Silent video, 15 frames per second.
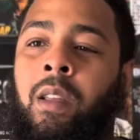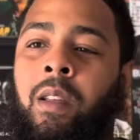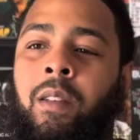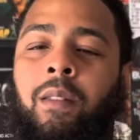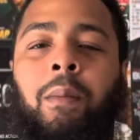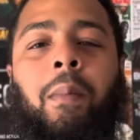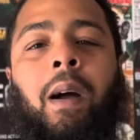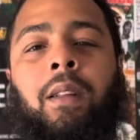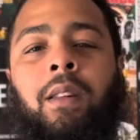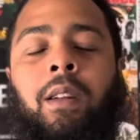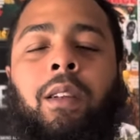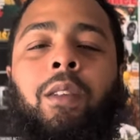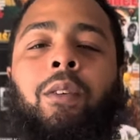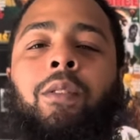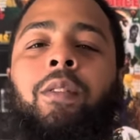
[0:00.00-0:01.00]
somebody did a
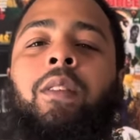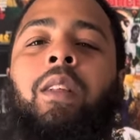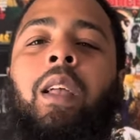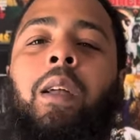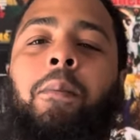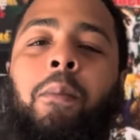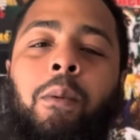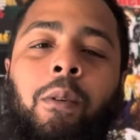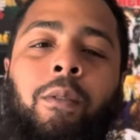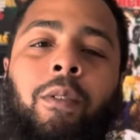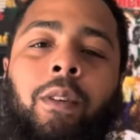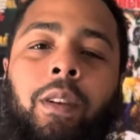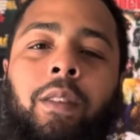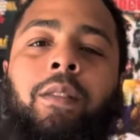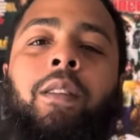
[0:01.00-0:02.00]
little snake move
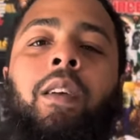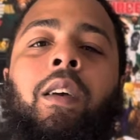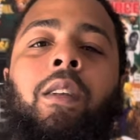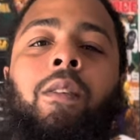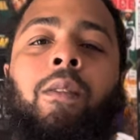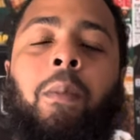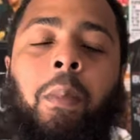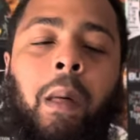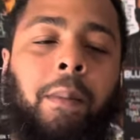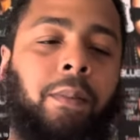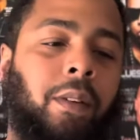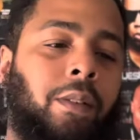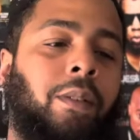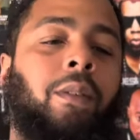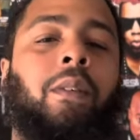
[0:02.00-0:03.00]
on the channel. I'm
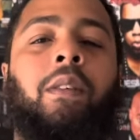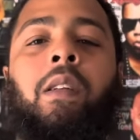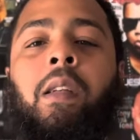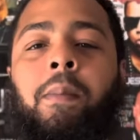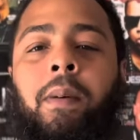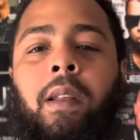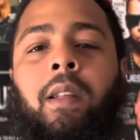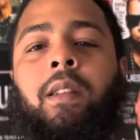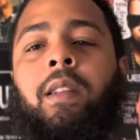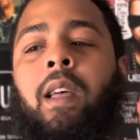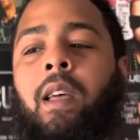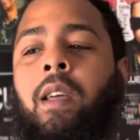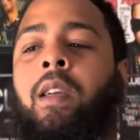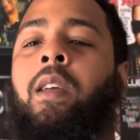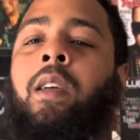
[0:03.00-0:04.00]
just going to keep it at
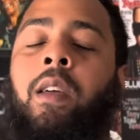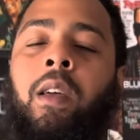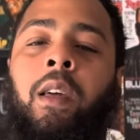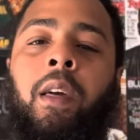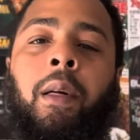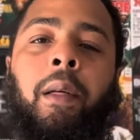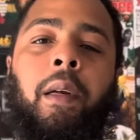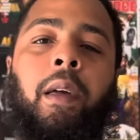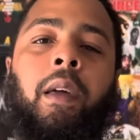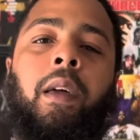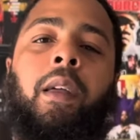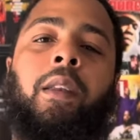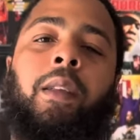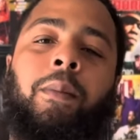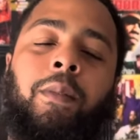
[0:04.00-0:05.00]
that.
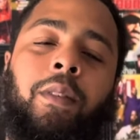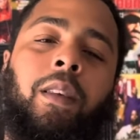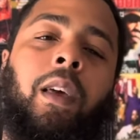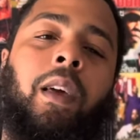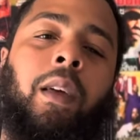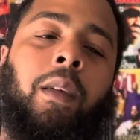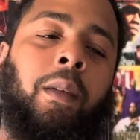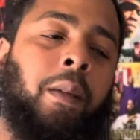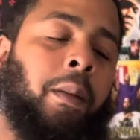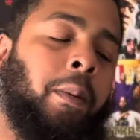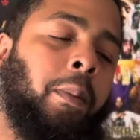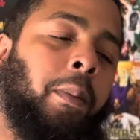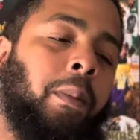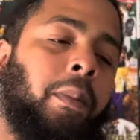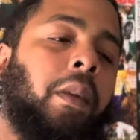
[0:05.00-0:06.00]
And you know what I'm saying?
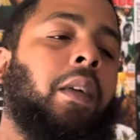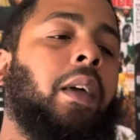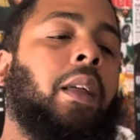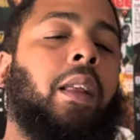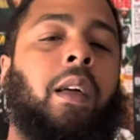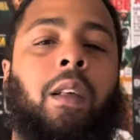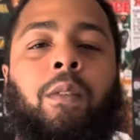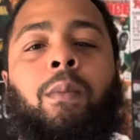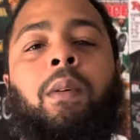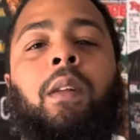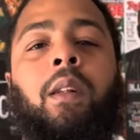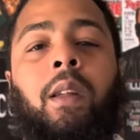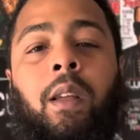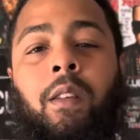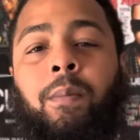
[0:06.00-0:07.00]
It is what it
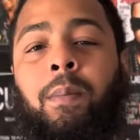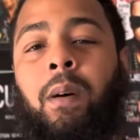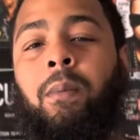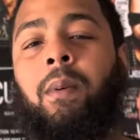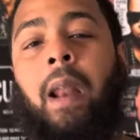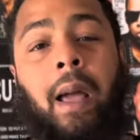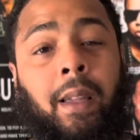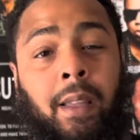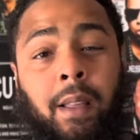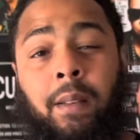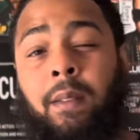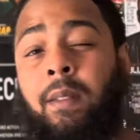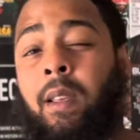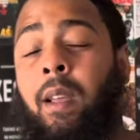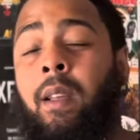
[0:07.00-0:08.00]
is. But what I can
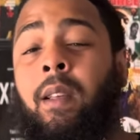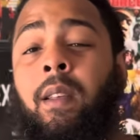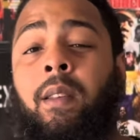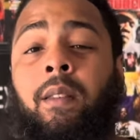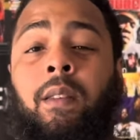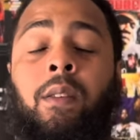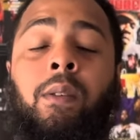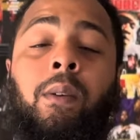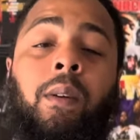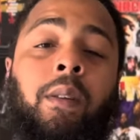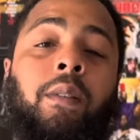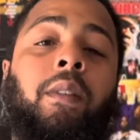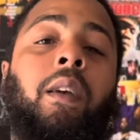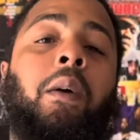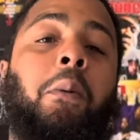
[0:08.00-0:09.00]
say is, you know, the
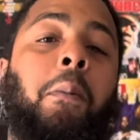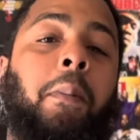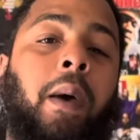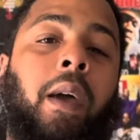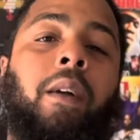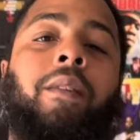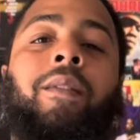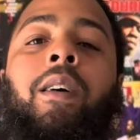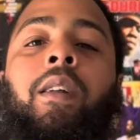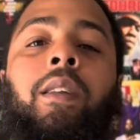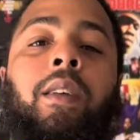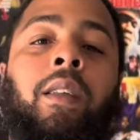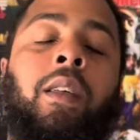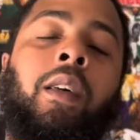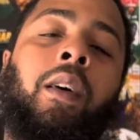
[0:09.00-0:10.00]
channel back
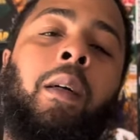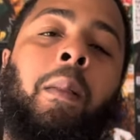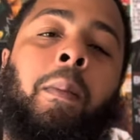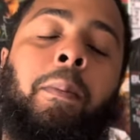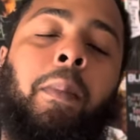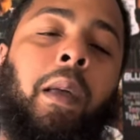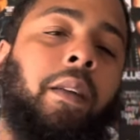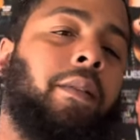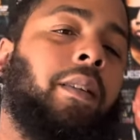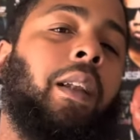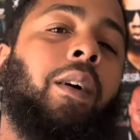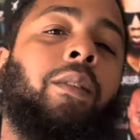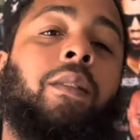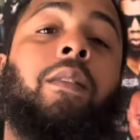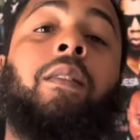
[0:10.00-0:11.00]
running. Man, shout
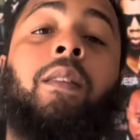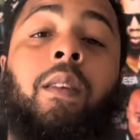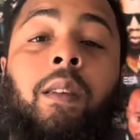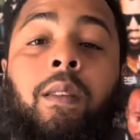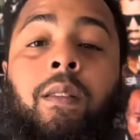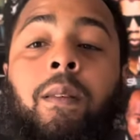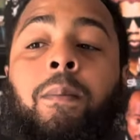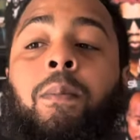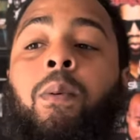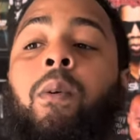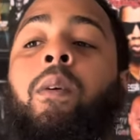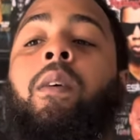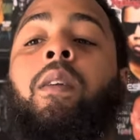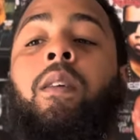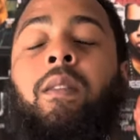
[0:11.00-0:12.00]
out to the
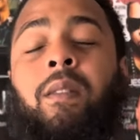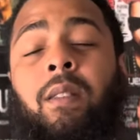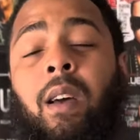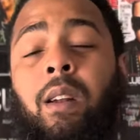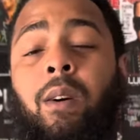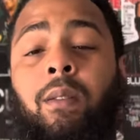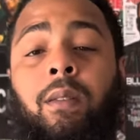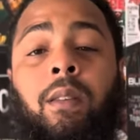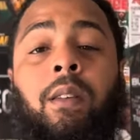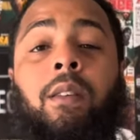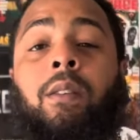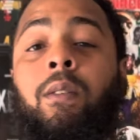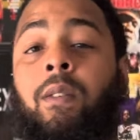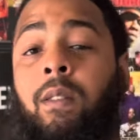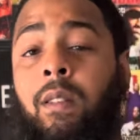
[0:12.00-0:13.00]
supporters. Shout out to the
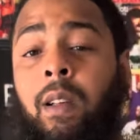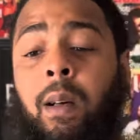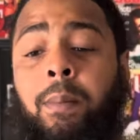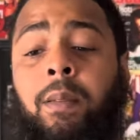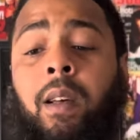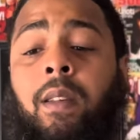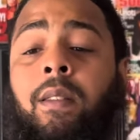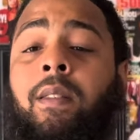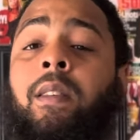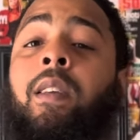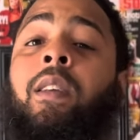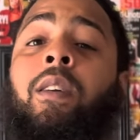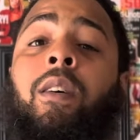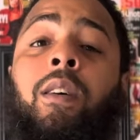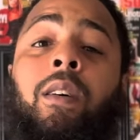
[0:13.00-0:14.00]
new subs. I see
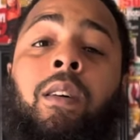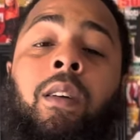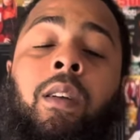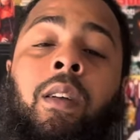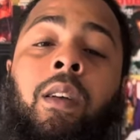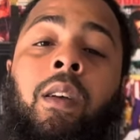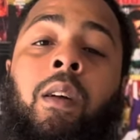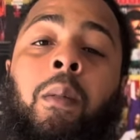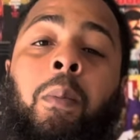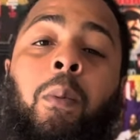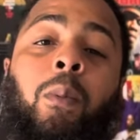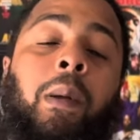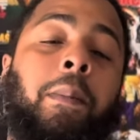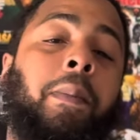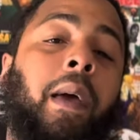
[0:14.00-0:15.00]
y'all.
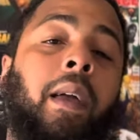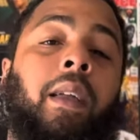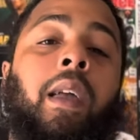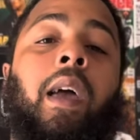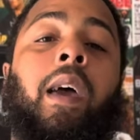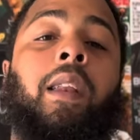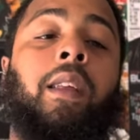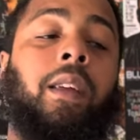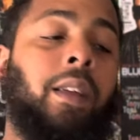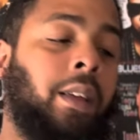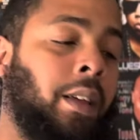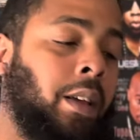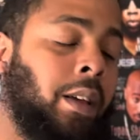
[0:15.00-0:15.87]
We back at it.